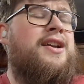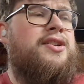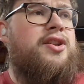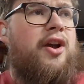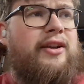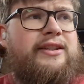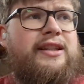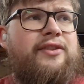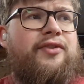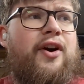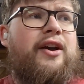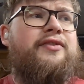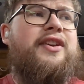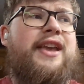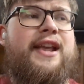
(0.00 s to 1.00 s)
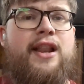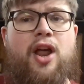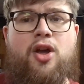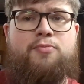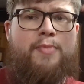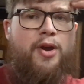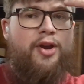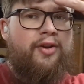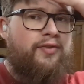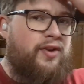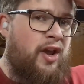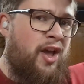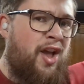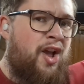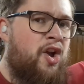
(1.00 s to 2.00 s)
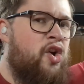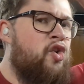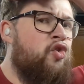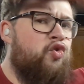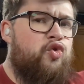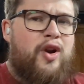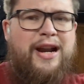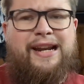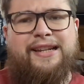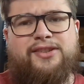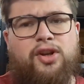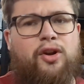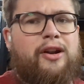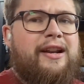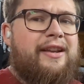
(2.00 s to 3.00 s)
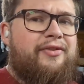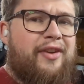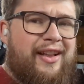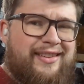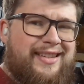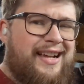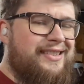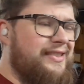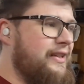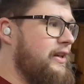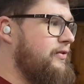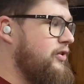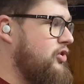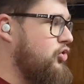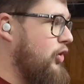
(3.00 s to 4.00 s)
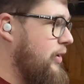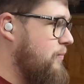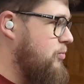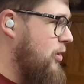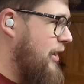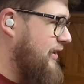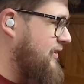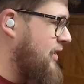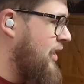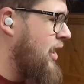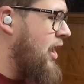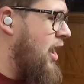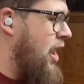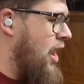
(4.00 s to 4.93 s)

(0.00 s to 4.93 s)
95 kilo moved really solidly, fantastically for strict press.